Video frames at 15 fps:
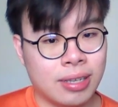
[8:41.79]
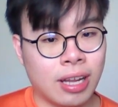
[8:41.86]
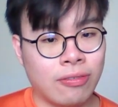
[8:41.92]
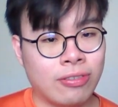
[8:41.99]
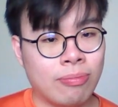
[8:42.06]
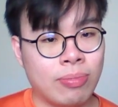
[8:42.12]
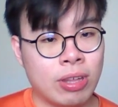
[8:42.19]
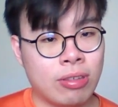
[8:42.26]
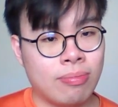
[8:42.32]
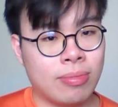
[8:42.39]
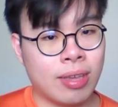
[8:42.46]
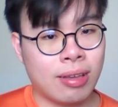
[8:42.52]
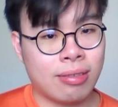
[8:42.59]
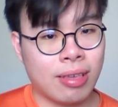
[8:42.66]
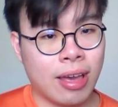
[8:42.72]
And after bishop
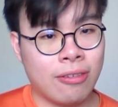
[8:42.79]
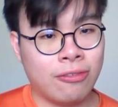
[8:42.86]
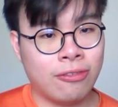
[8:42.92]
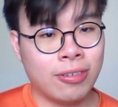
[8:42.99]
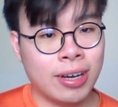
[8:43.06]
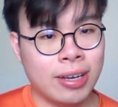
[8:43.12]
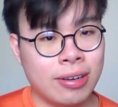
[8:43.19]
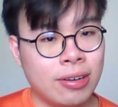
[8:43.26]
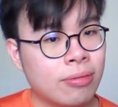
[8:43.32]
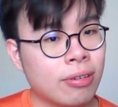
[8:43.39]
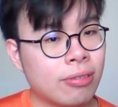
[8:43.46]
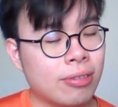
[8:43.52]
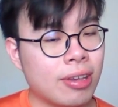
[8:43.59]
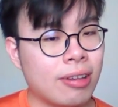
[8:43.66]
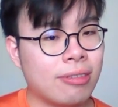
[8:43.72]
takes f1,
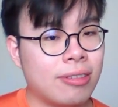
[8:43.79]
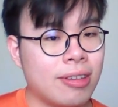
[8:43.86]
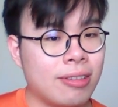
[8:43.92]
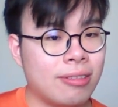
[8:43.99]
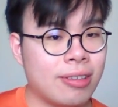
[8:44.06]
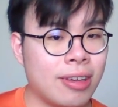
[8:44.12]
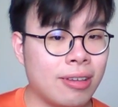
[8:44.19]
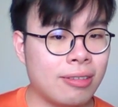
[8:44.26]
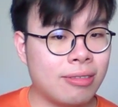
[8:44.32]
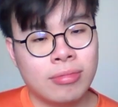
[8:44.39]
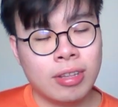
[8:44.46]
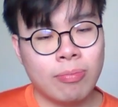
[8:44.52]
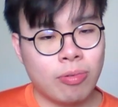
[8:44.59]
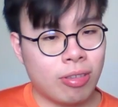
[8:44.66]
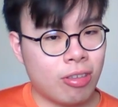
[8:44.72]
rook takes
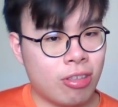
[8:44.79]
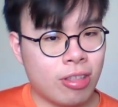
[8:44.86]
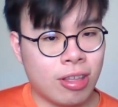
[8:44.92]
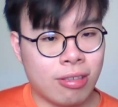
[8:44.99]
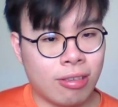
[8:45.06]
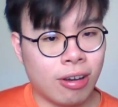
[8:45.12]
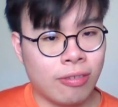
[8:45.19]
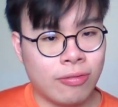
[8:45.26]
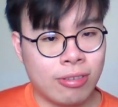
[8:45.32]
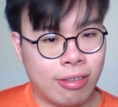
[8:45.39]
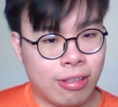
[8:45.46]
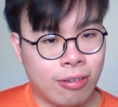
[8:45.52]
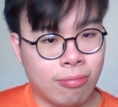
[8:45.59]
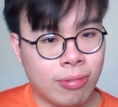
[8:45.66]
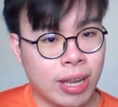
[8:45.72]
d6, the position is
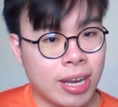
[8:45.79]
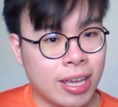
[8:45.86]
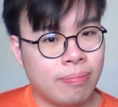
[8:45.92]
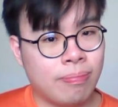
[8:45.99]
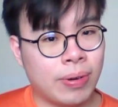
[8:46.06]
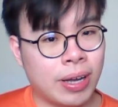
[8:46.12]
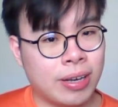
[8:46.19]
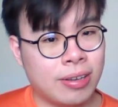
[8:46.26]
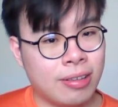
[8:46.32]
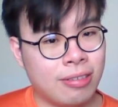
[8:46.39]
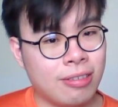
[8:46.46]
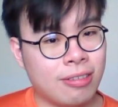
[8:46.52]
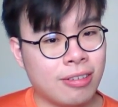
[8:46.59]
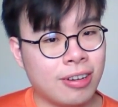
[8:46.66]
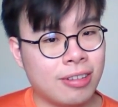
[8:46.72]
obviously winning, but
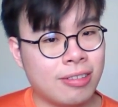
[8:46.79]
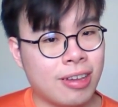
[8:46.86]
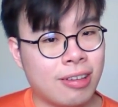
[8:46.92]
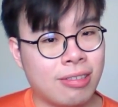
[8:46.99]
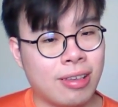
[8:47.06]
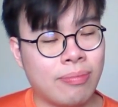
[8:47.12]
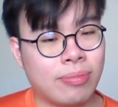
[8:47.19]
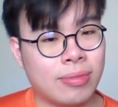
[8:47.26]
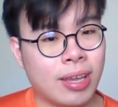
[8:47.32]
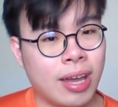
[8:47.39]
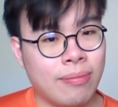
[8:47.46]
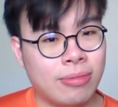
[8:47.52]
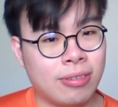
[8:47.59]
this is gonna take some time to